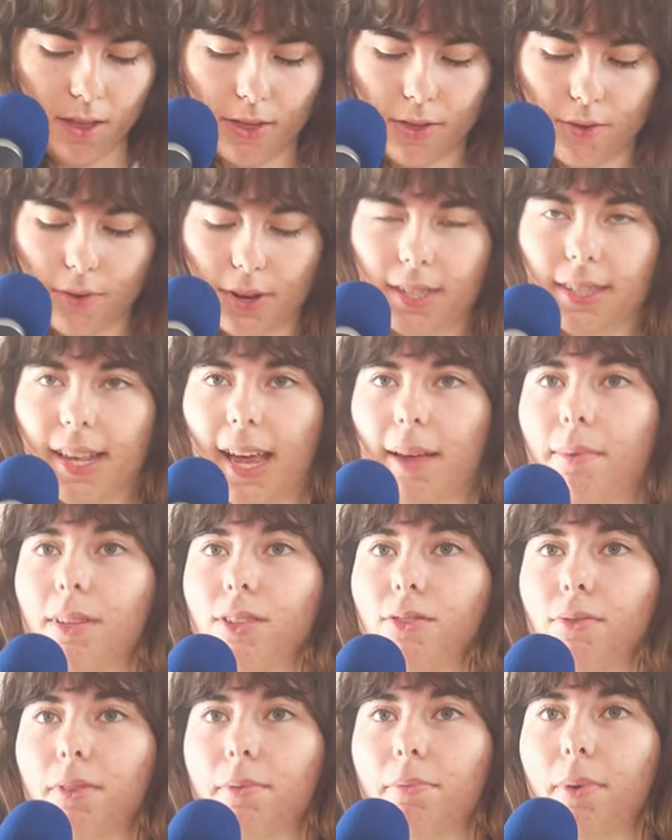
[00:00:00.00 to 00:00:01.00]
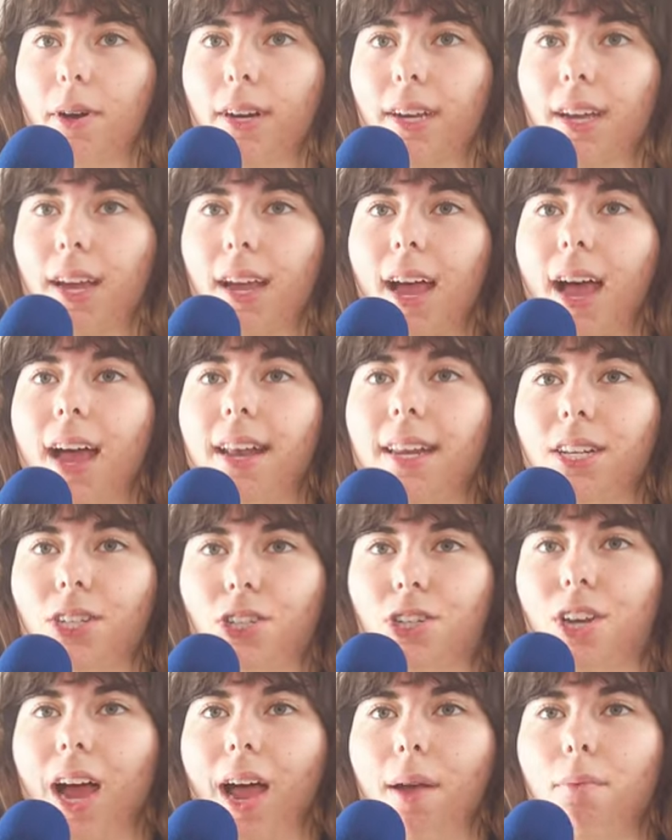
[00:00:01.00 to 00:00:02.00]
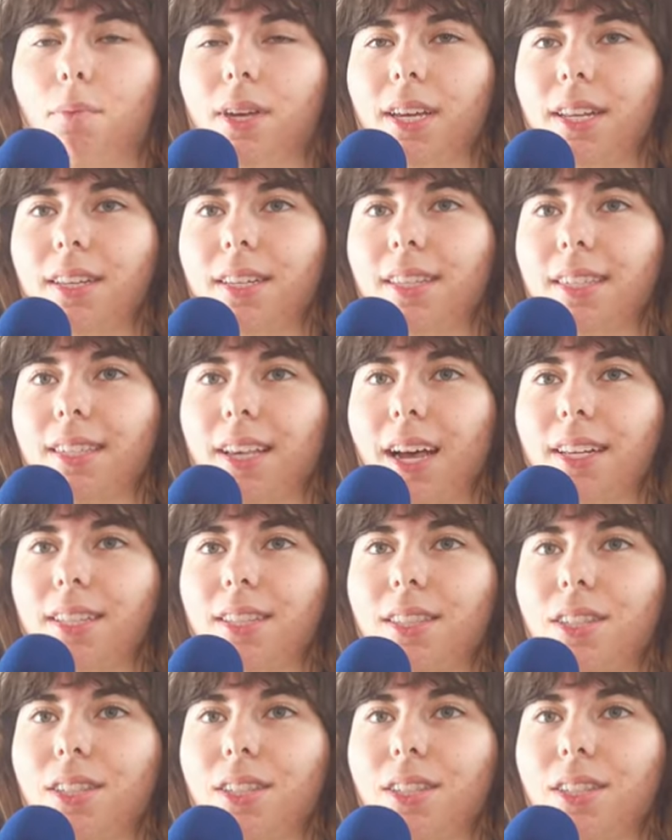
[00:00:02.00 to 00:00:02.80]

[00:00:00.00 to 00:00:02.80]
three segments from the book, and each time we can discuss